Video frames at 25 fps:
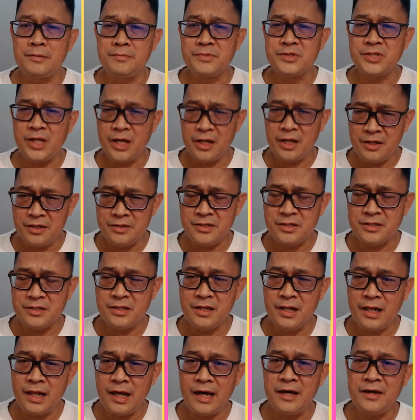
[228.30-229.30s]
challenges
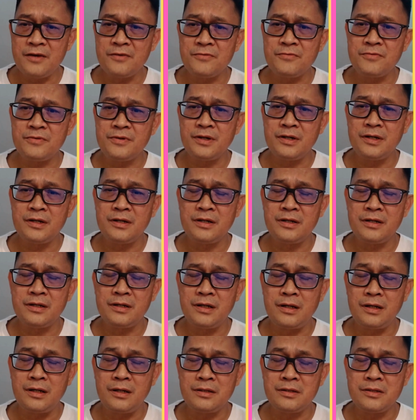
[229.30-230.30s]
in life,
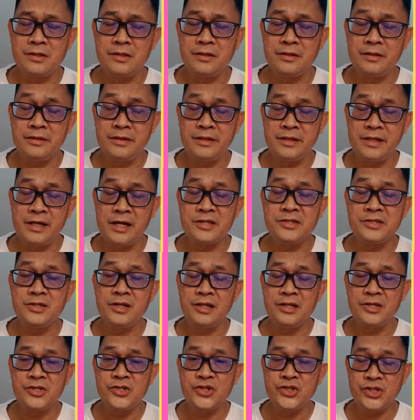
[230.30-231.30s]
they
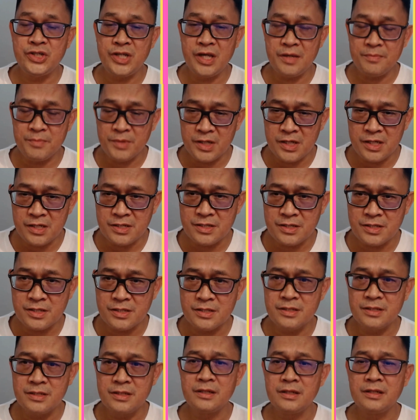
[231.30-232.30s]
actually shape
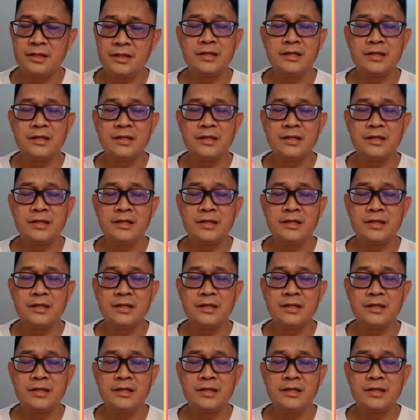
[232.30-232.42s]
us,